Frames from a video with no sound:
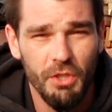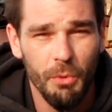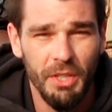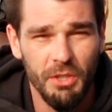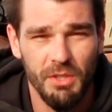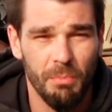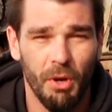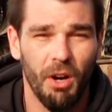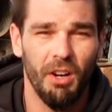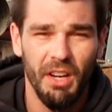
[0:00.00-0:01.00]
two inches
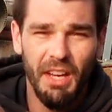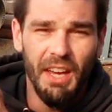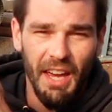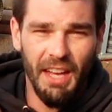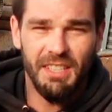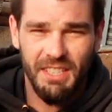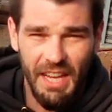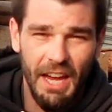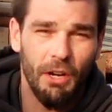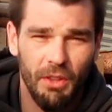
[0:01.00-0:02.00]
apart and
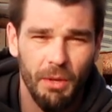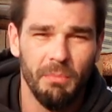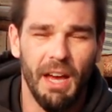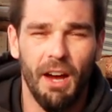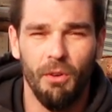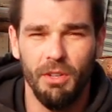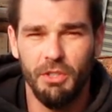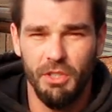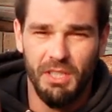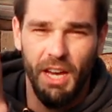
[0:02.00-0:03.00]
stagger them down and
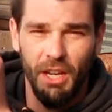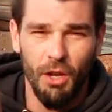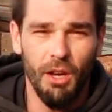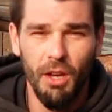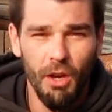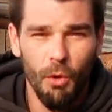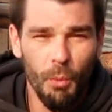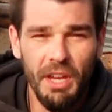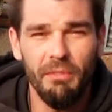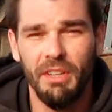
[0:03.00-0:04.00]
just kind of
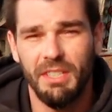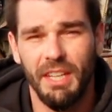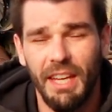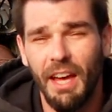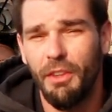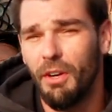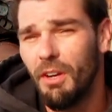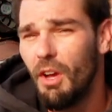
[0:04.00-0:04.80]
weave it together